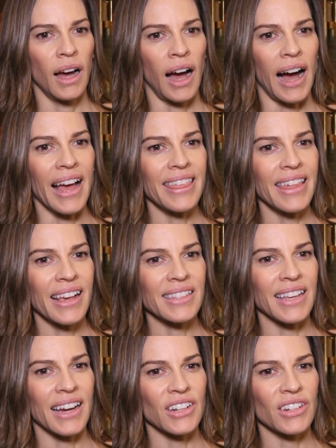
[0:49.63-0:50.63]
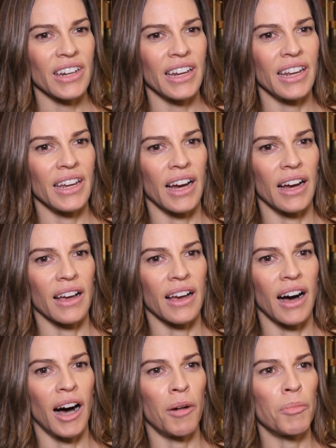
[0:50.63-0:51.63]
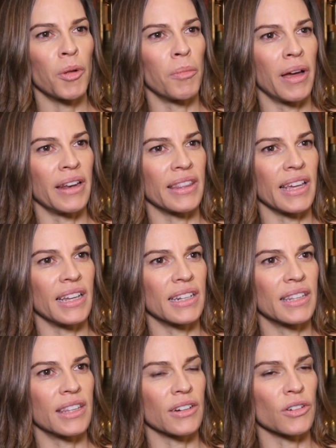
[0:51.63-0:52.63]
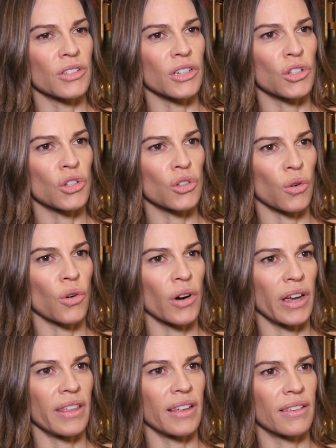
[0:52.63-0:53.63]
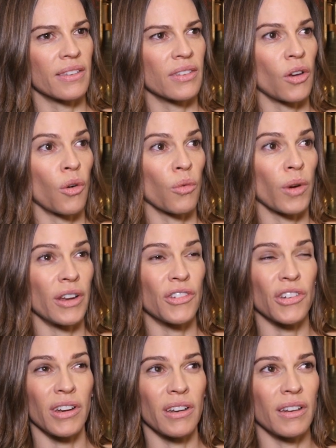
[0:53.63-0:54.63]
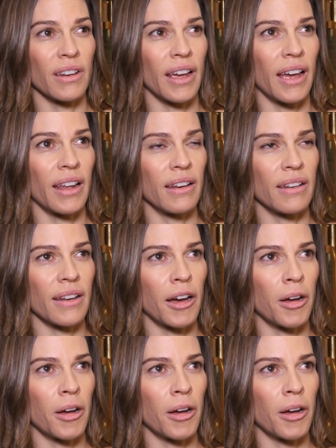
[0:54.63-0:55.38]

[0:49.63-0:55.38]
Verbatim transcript: I think it's actually a compliment that there's a story that's so rich and